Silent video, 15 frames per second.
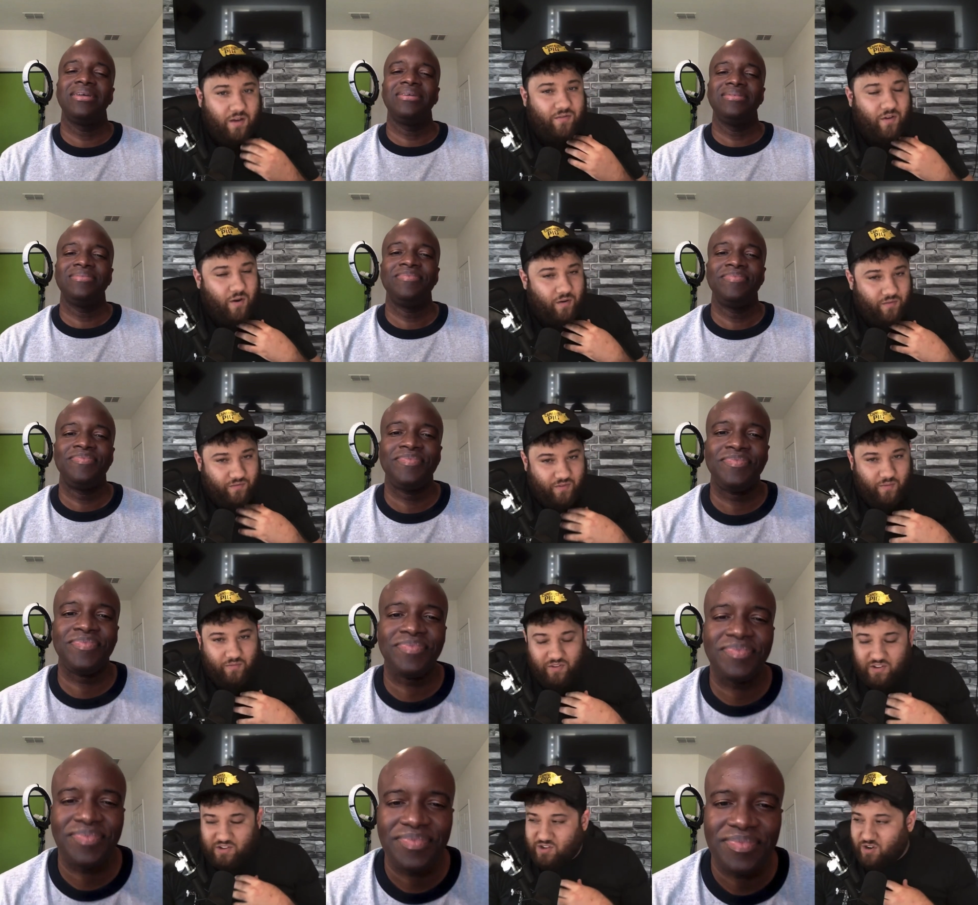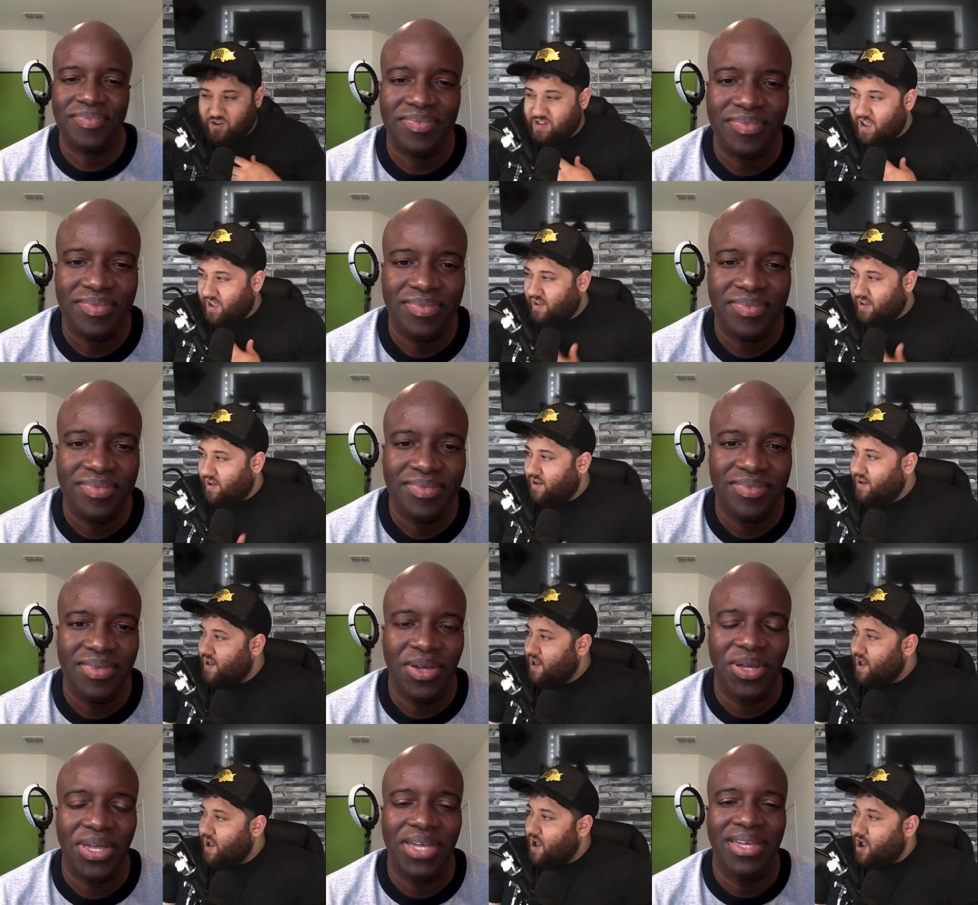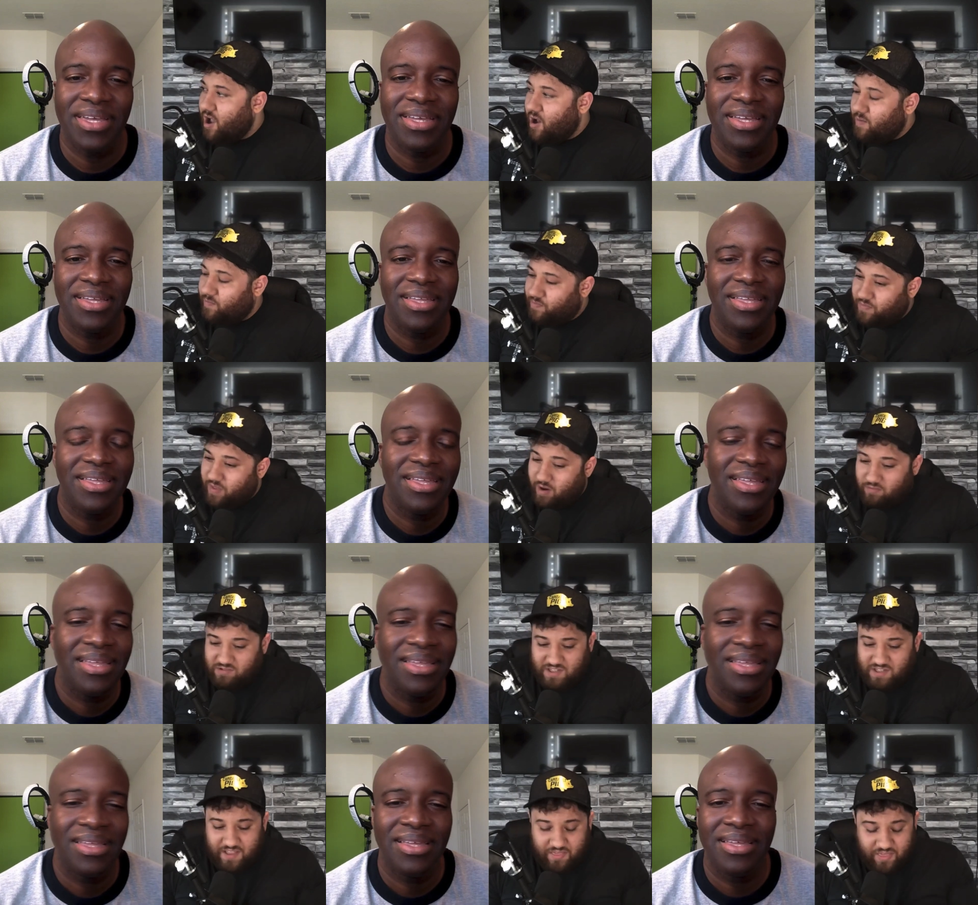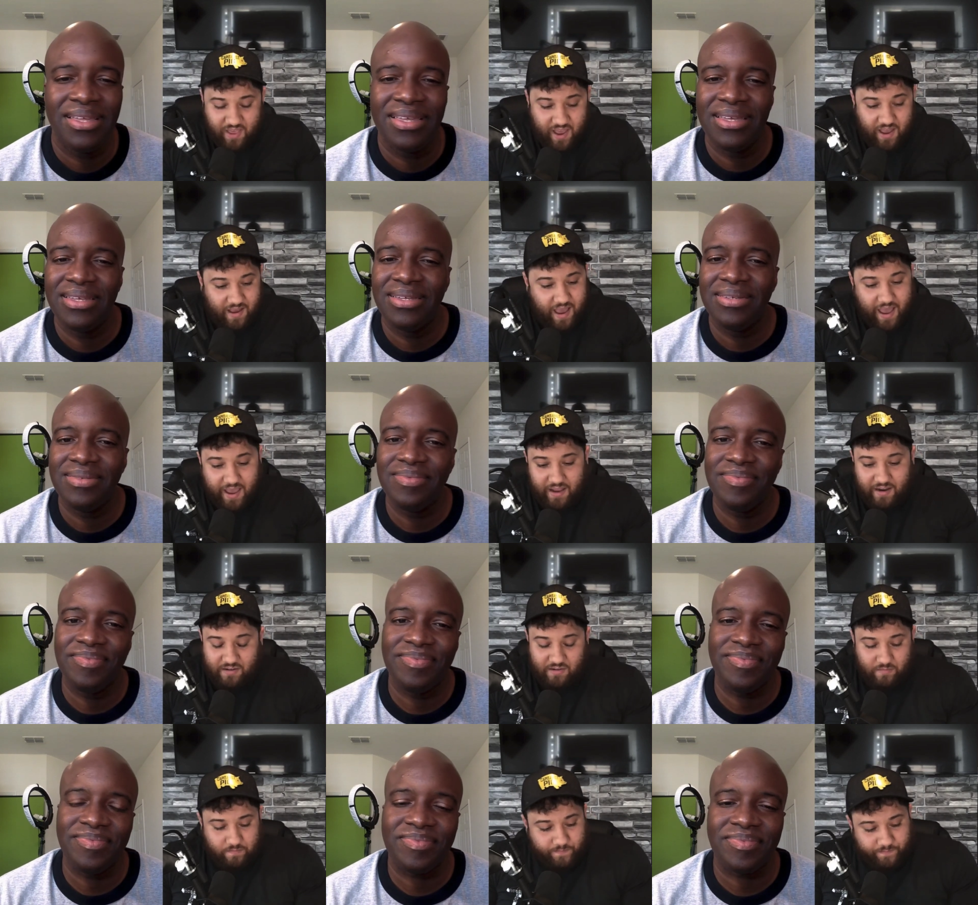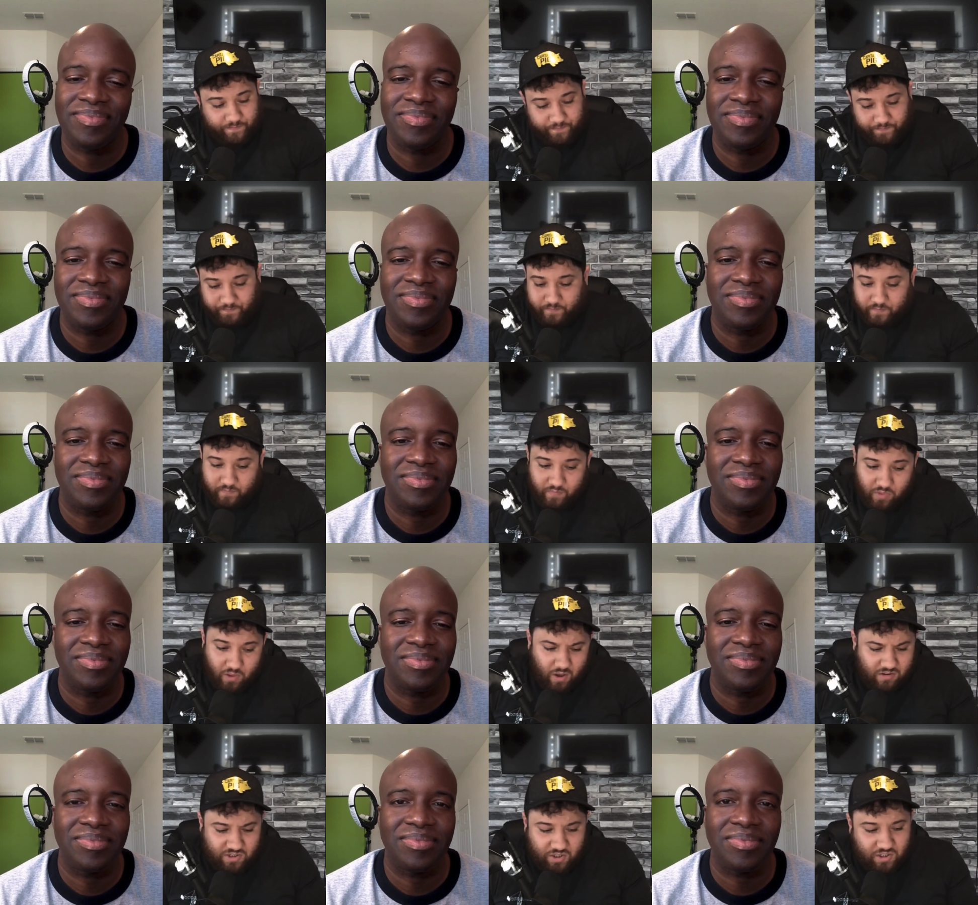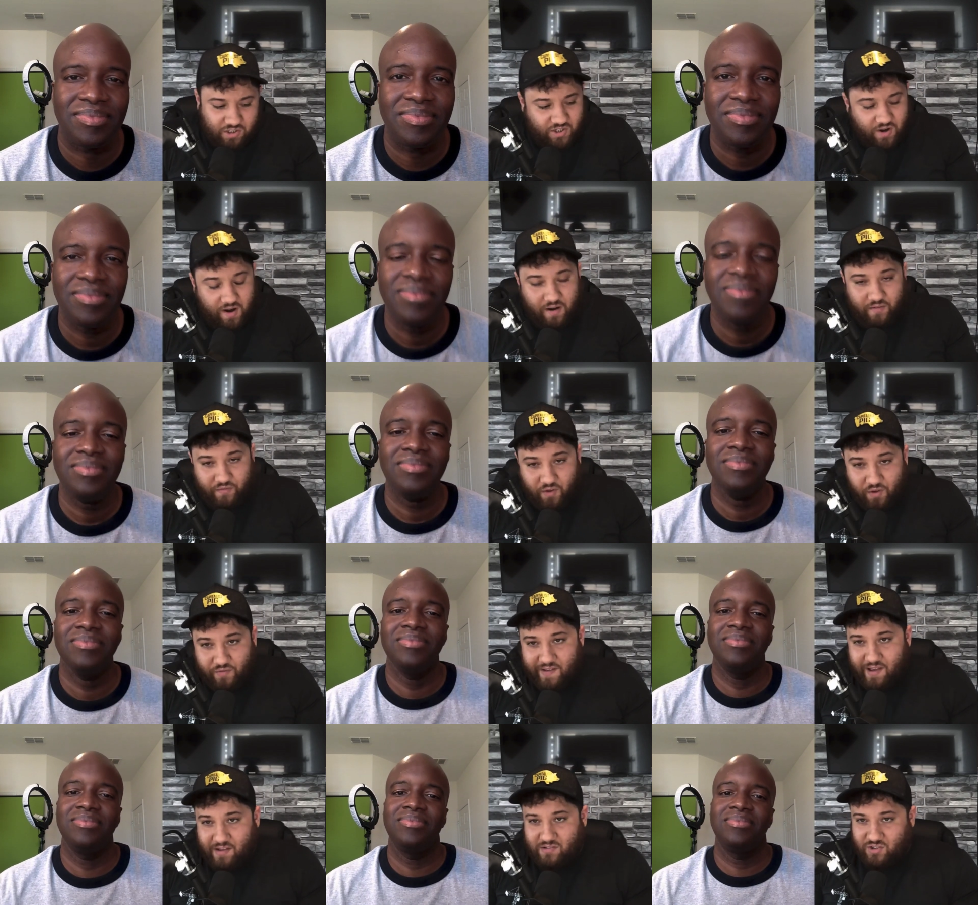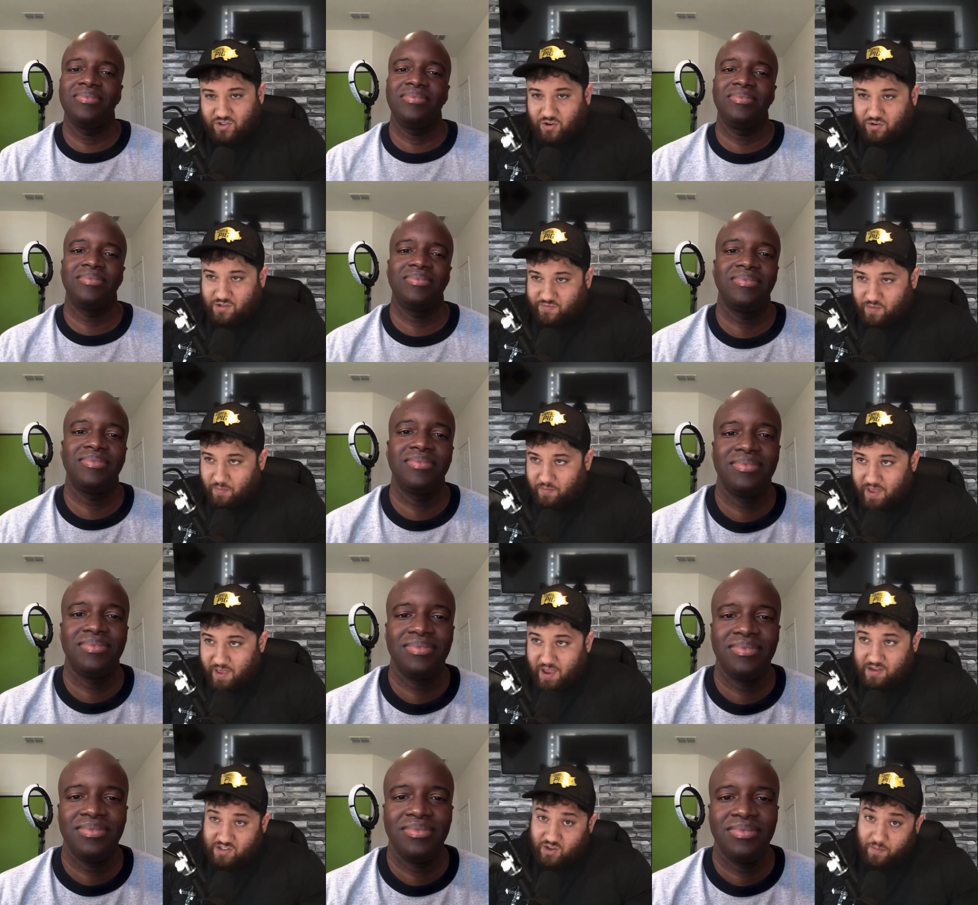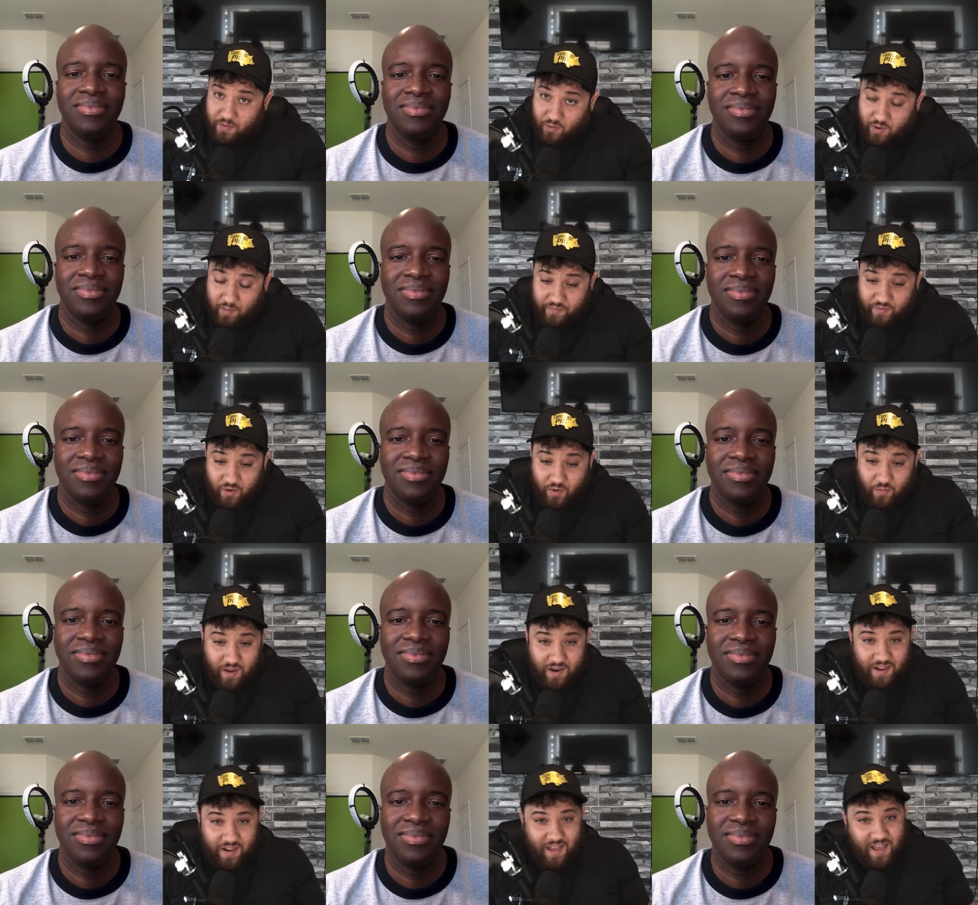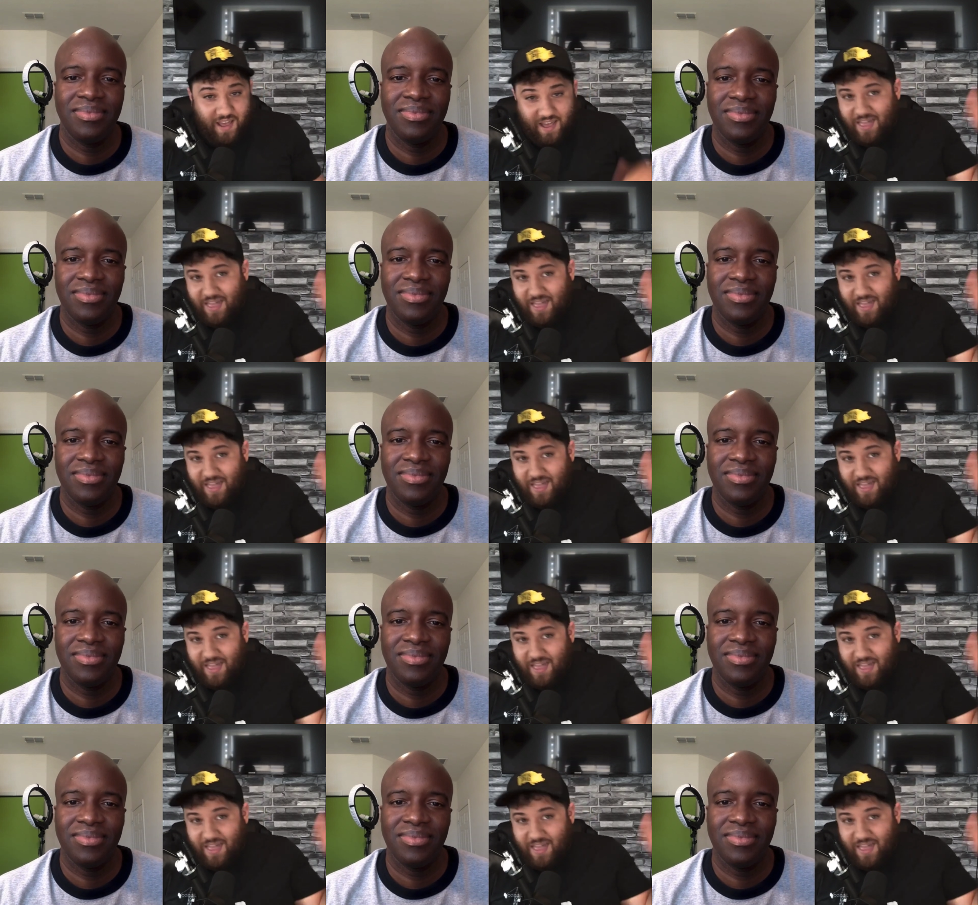Speaker 1: okay. From Vincent Ortega. Okay. Um, I was in that and I started generating a few thousand dollars from that, start building a following.